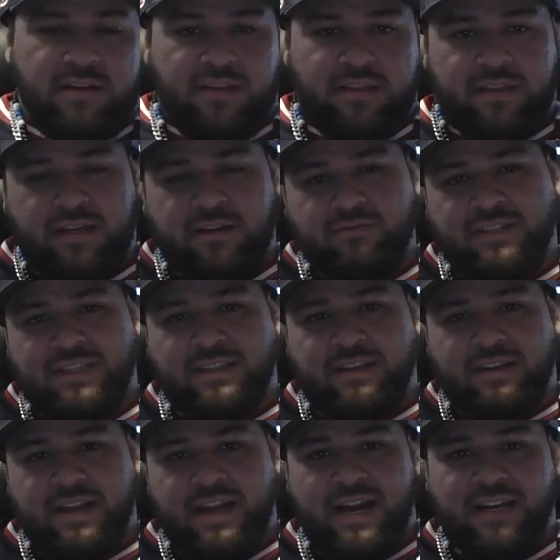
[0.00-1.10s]
I think it was in the
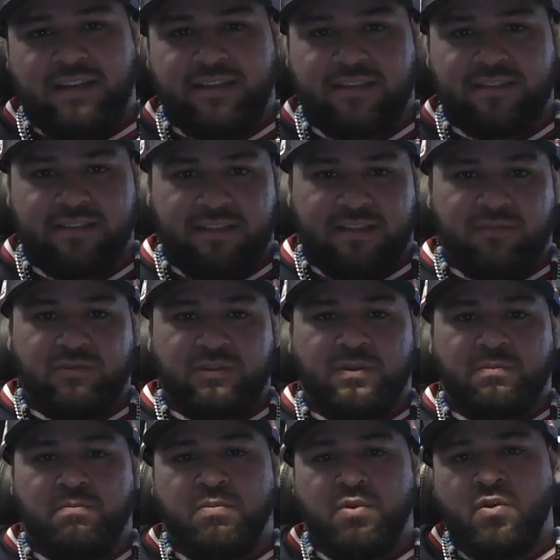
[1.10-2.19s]
90s that there was a
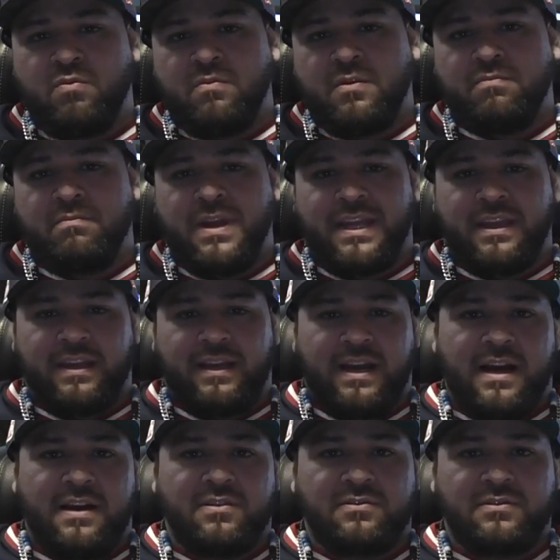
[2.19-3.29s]
boom of
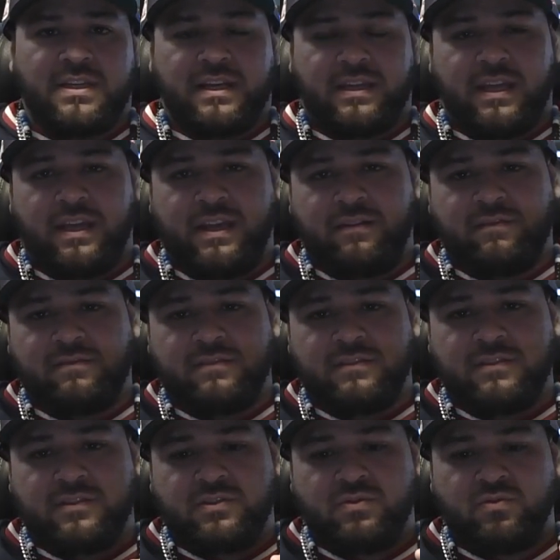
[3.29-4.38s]
Mexicanos that came
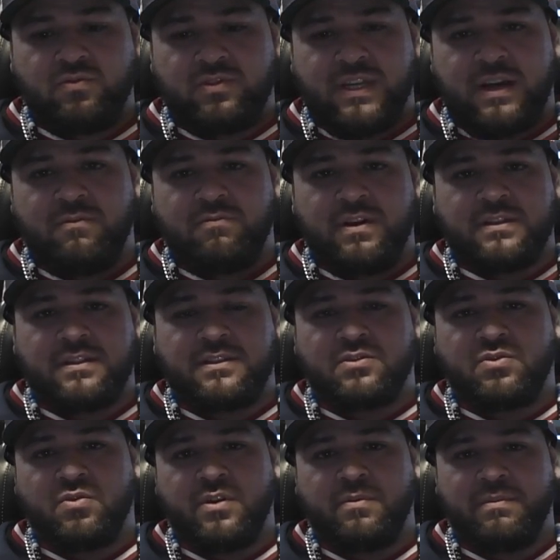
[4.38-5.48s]
to Southwest
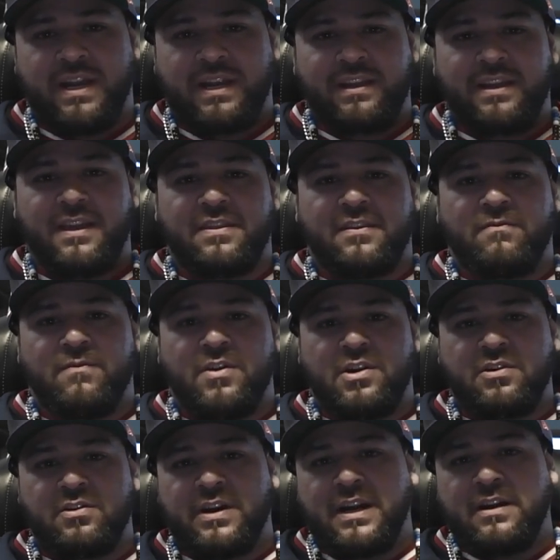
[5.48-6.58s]
Detroit, mainly in the
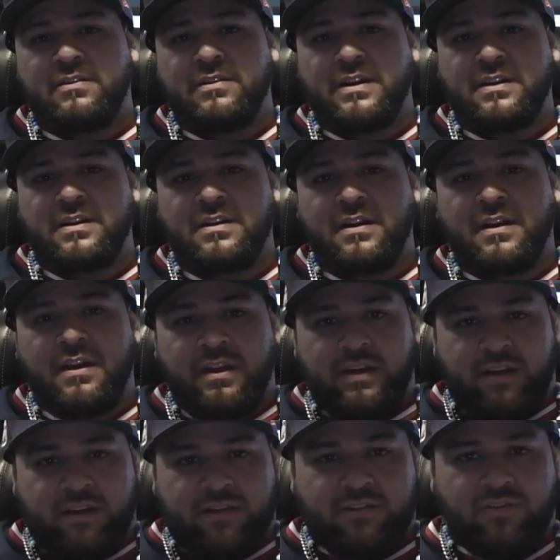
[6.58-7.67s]
Burner area.
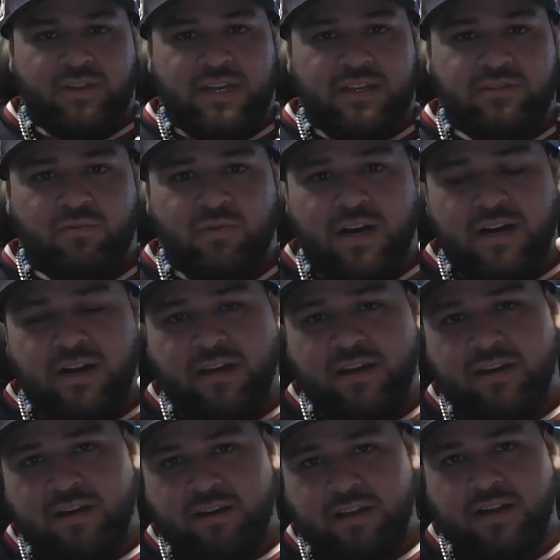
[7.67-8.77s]
So that's
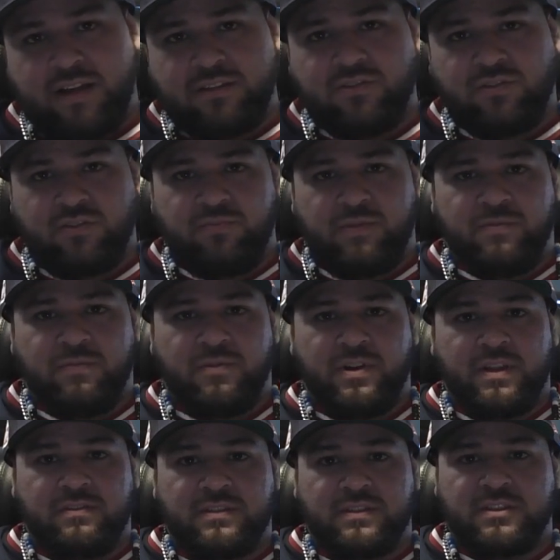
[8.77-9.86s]
why, like I told you before,
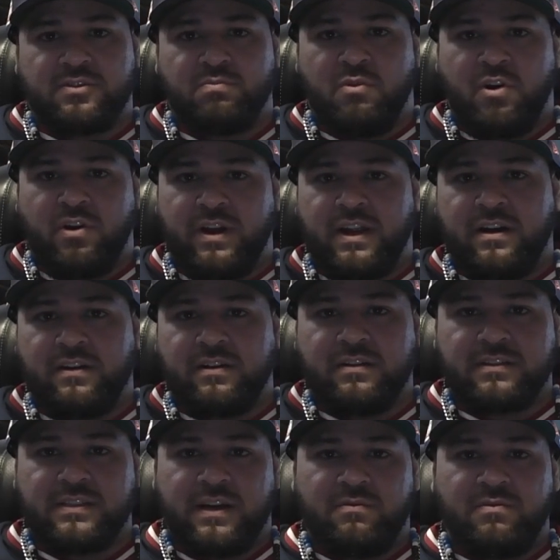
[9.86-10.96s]
there was a small area
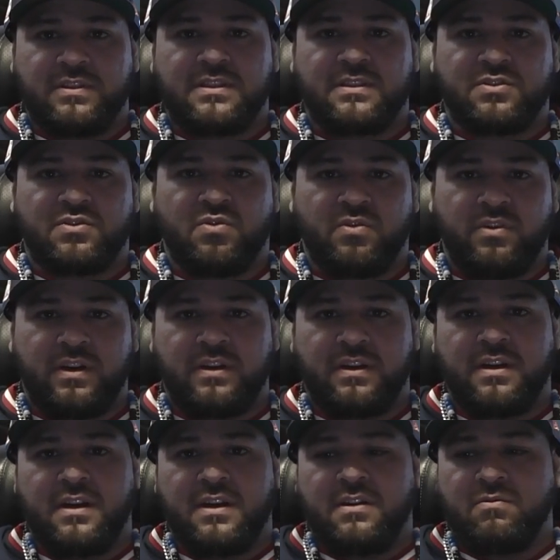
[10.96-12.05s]
of Southwest Detroit
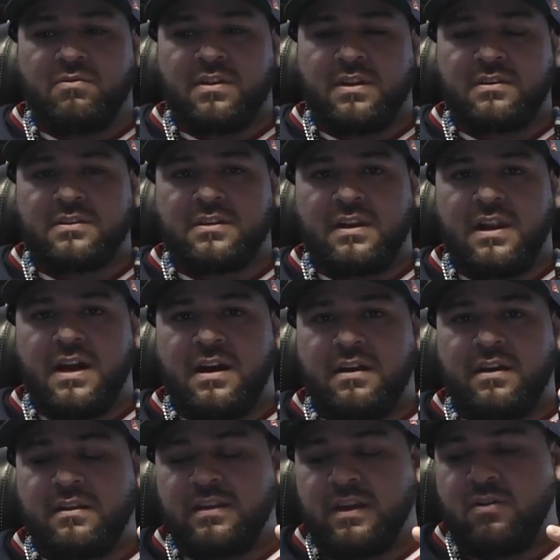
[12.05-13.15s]
where there's a
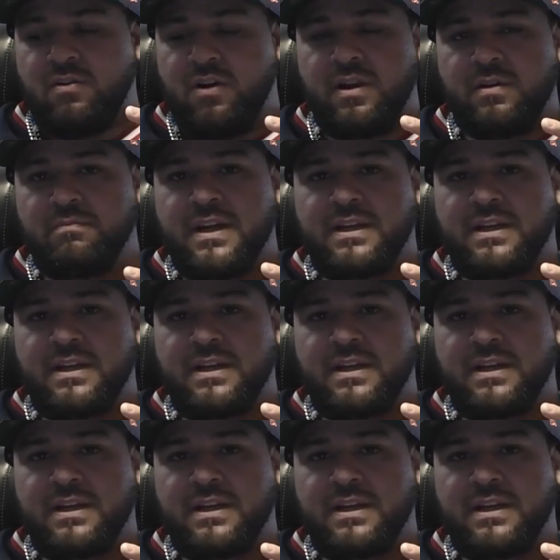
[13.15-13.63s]
lot, they call it